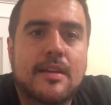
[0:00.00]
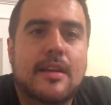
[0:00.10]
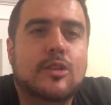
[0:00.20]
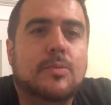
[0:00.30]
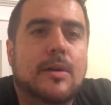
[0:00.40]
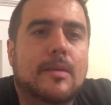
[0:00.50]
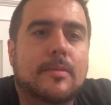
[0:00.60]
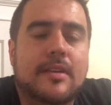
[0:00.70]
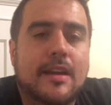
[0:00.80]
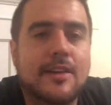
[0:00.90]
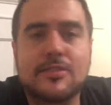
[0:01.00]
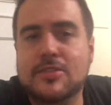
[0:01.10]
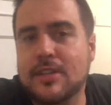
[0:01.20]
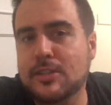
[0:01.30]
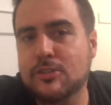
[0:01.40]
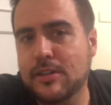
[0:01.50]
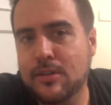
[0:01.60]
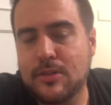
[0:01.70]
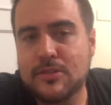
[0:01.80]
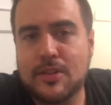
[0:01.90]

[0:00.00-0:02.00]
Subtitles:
It's probably, as I said, I drank all these